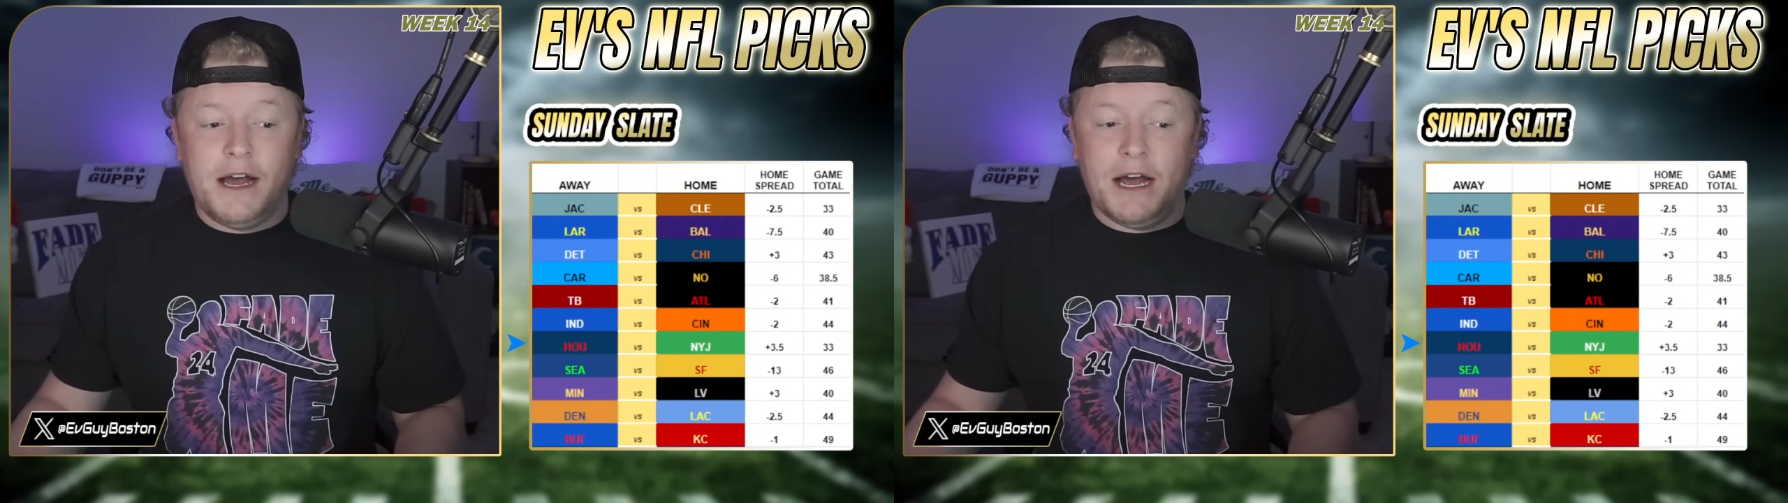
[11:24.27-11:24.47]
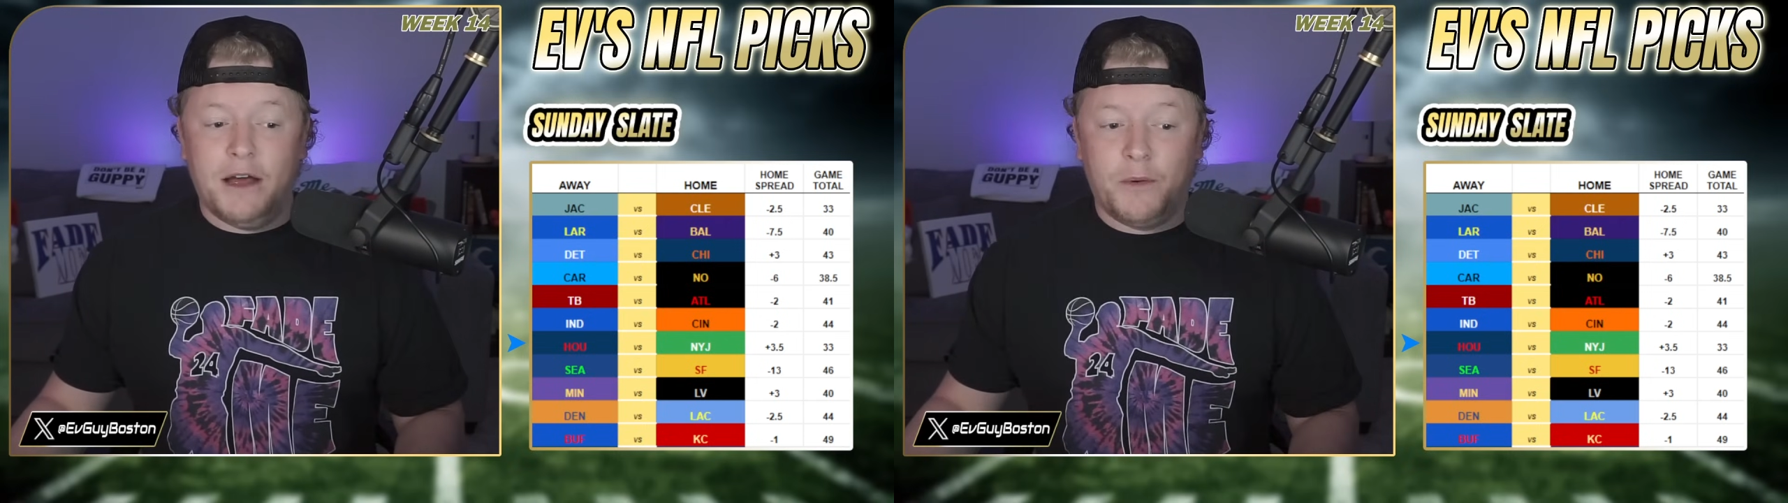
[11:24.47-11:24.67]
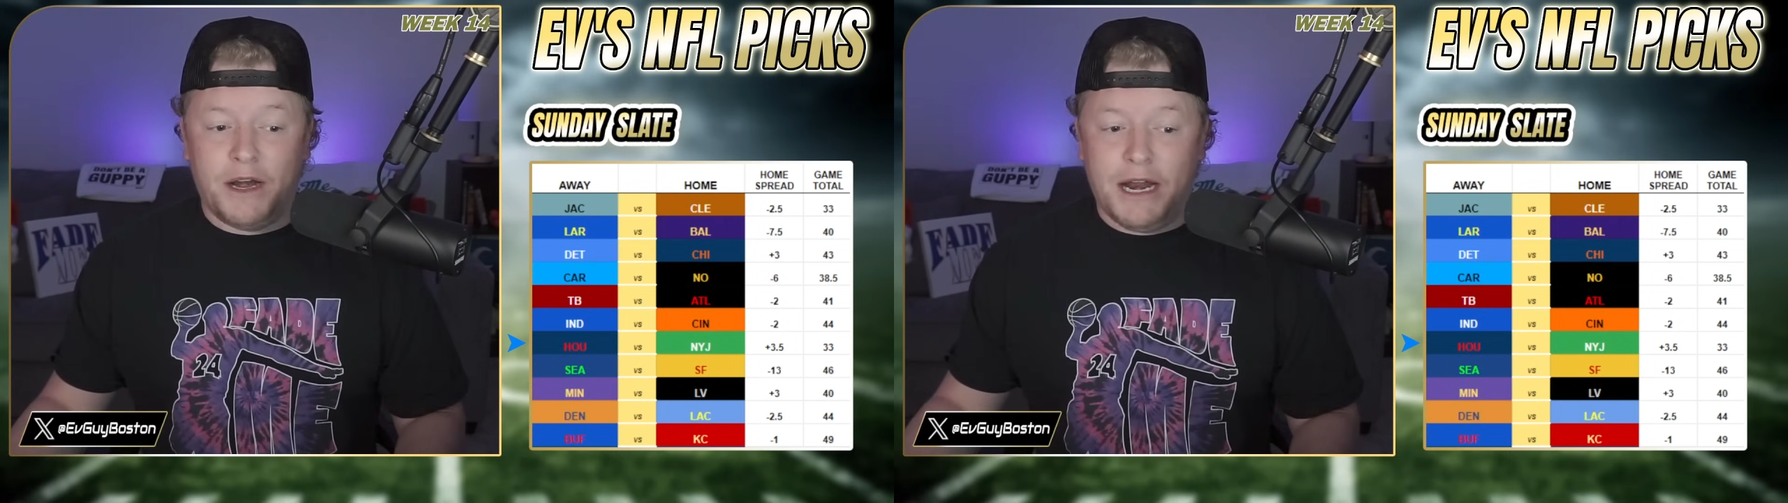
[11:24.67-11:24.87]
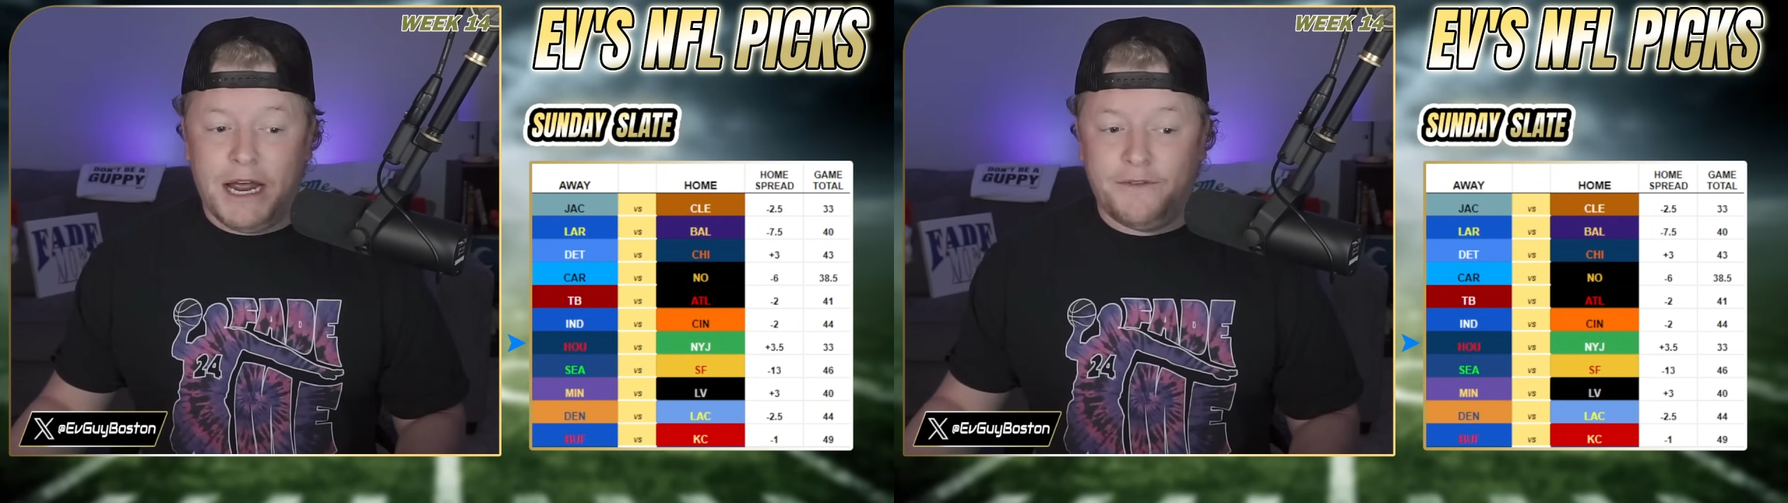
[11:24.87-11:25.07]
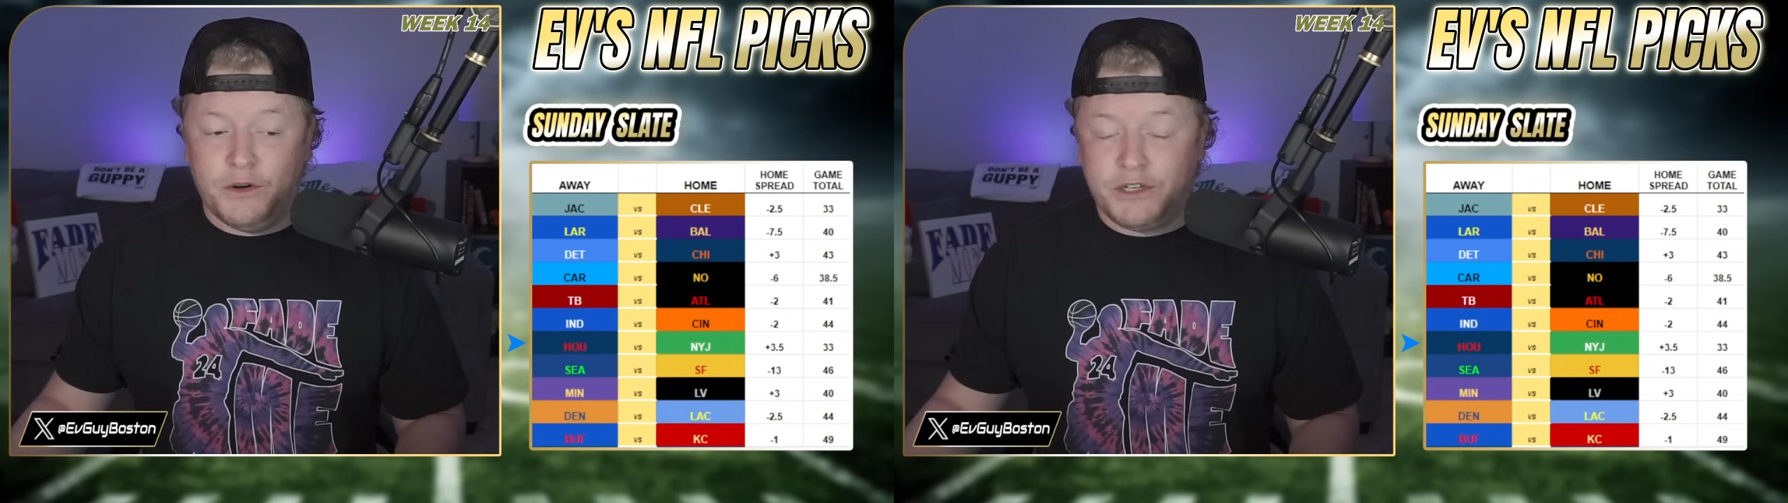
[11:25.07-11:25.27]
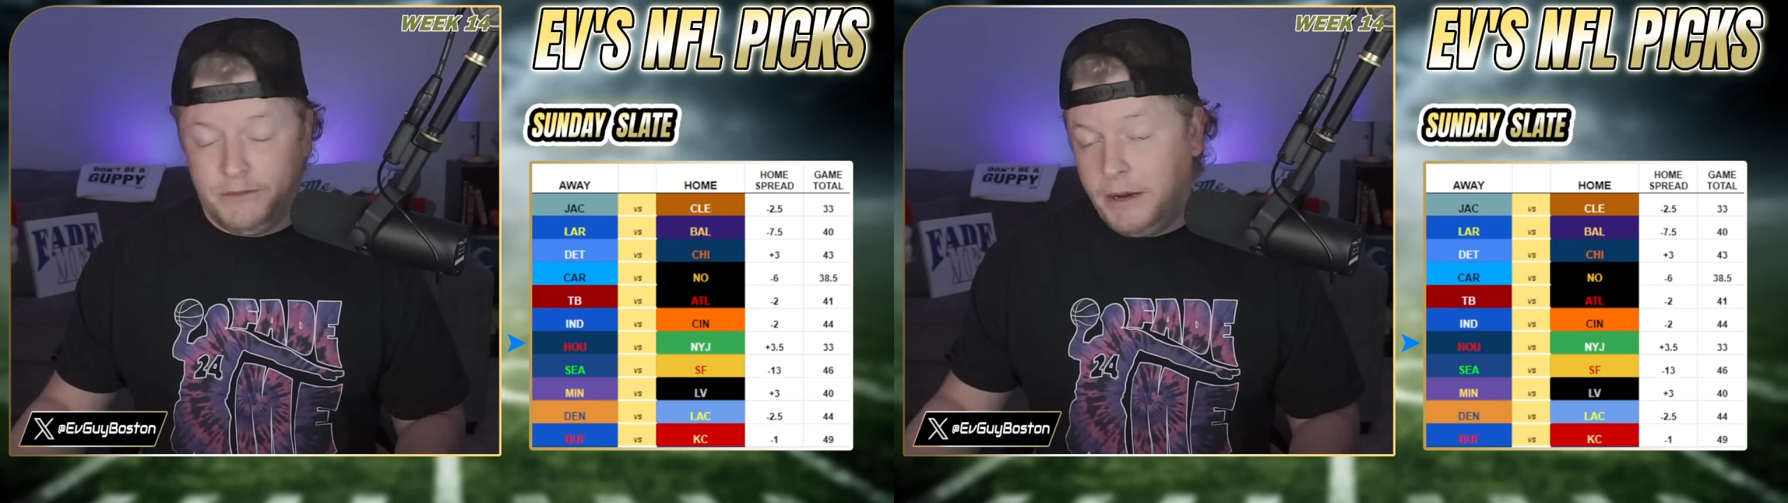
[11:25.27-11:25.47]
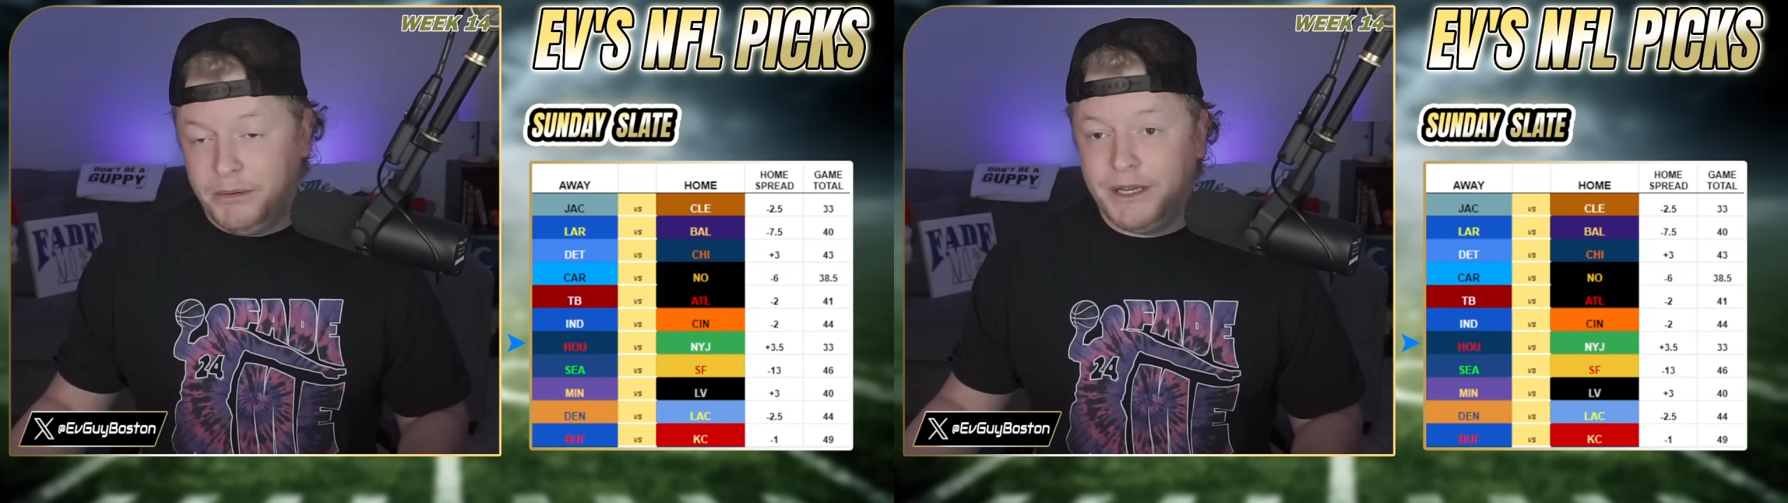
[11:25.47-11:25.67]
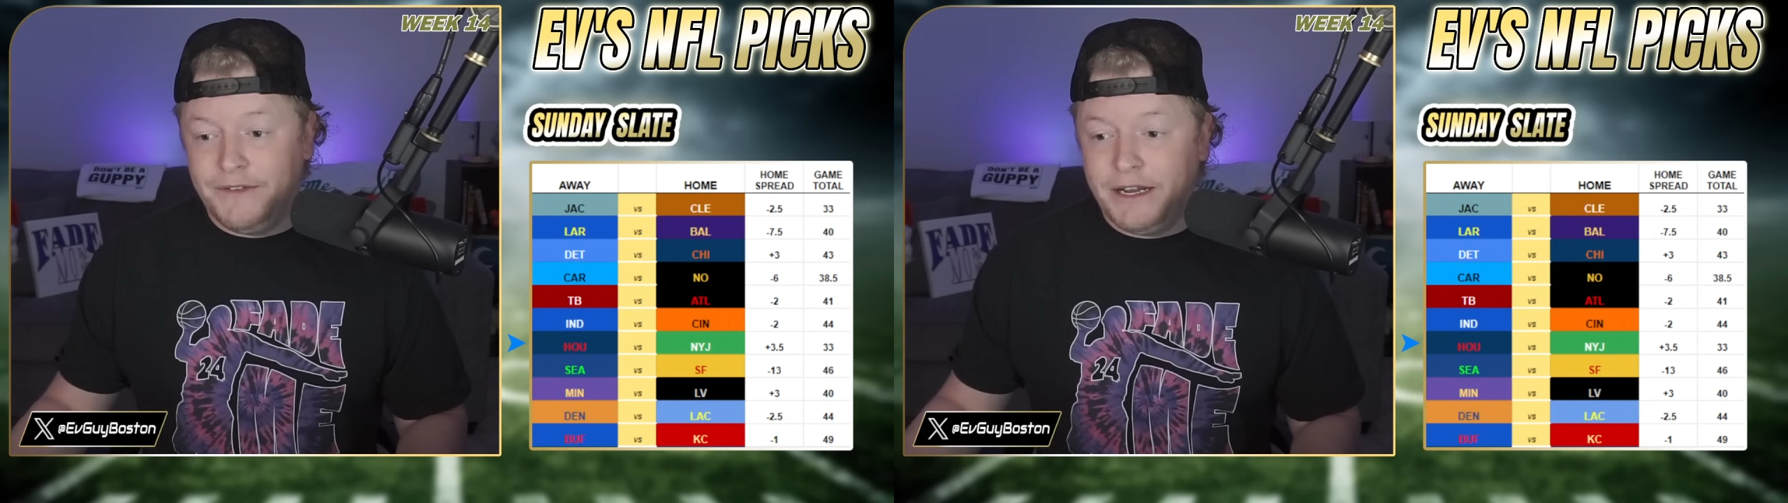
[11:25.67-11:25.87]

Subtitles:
We're going to have, which I believe